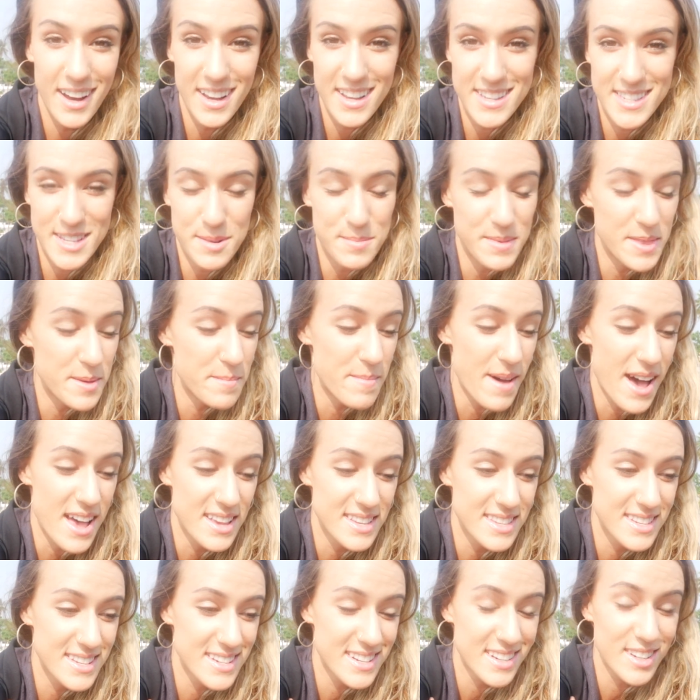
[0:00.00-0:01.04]
Some of the
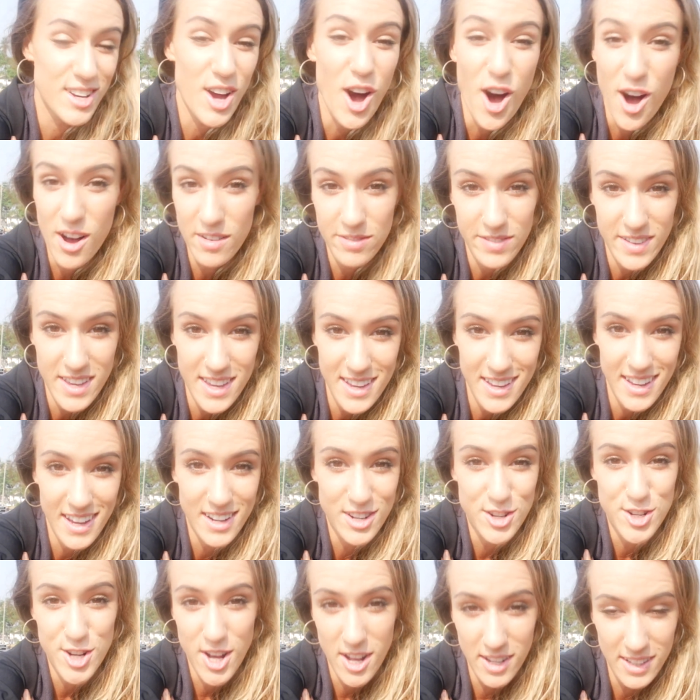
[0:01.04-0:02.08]
best coffee
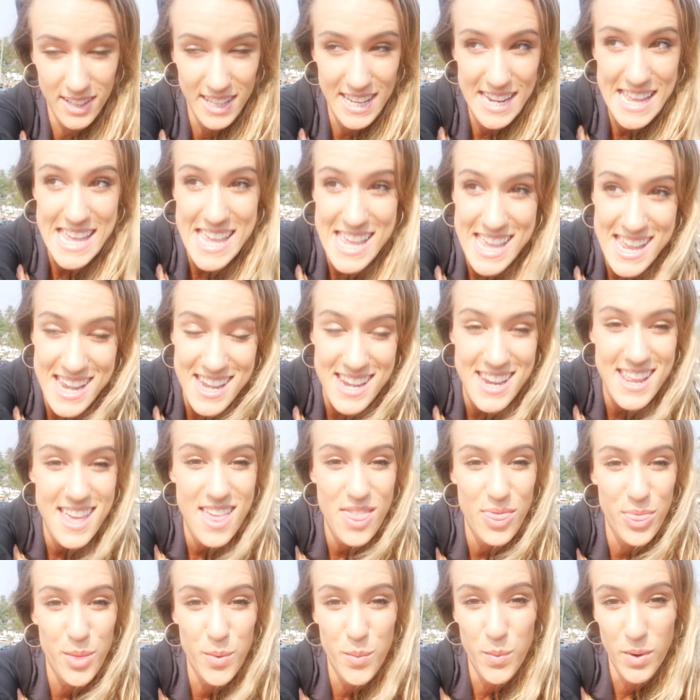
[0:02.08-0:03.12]
and chocolate in
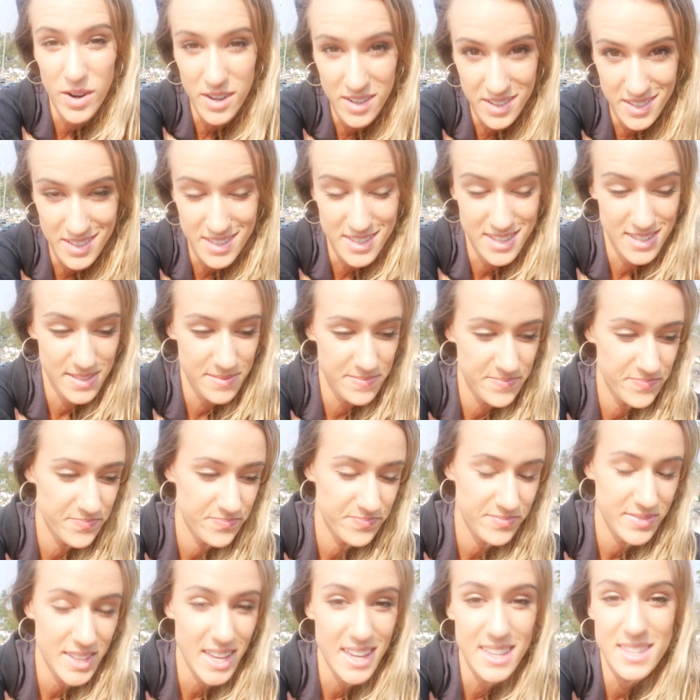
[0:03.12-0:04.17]
the world.
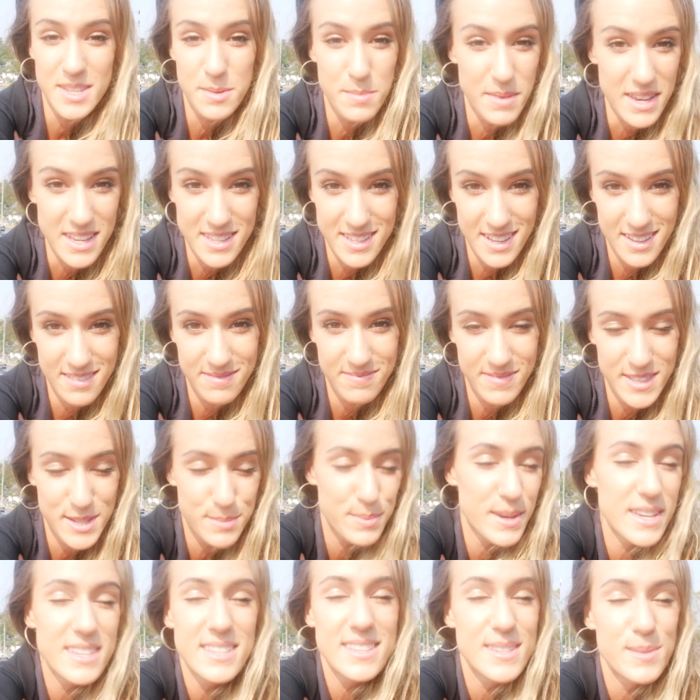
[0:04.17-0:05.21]
It's amazing.
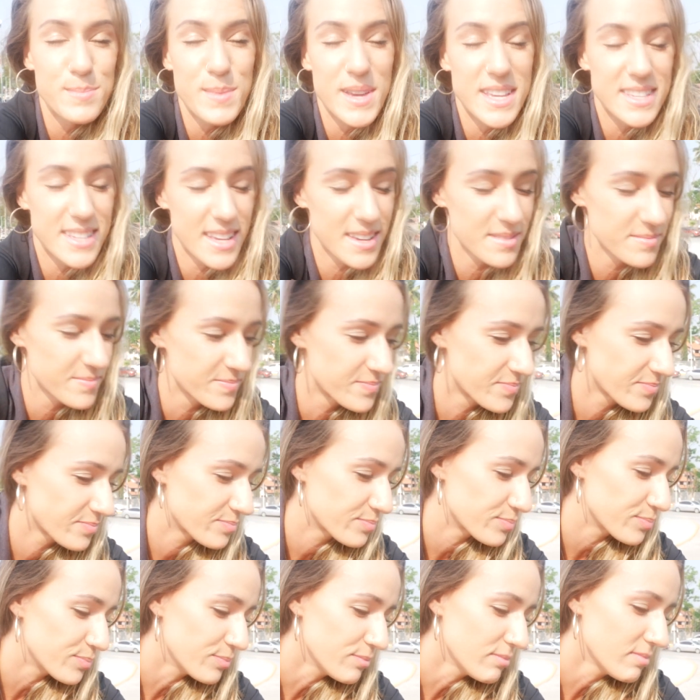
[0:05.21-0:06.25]
This place is amazing.
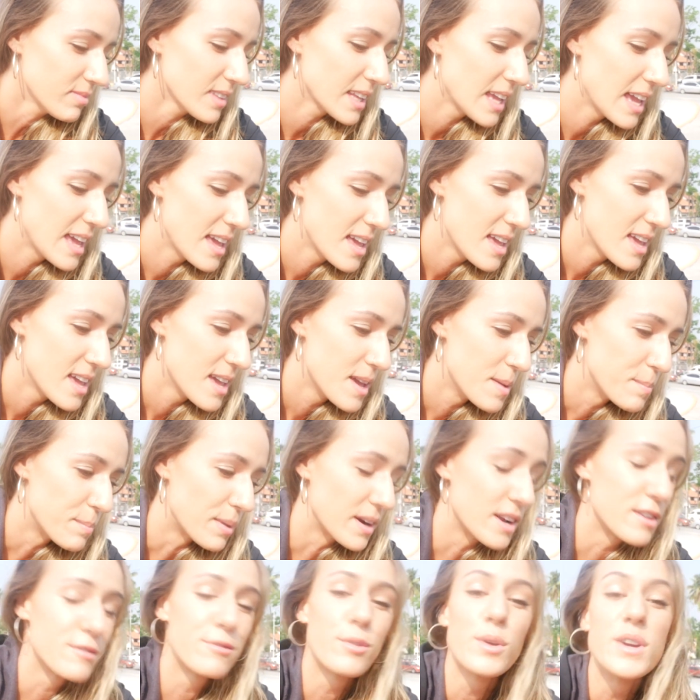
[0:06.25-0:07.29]

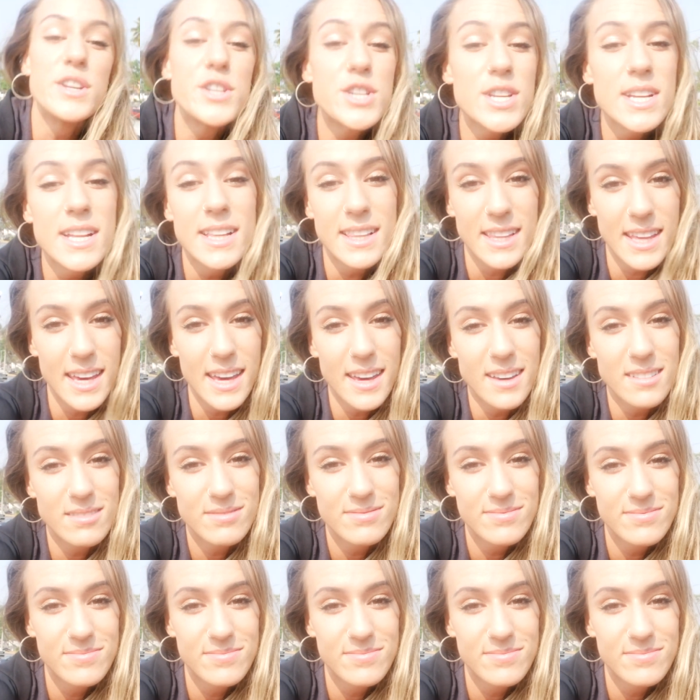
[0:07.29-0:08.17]
But unfortunately,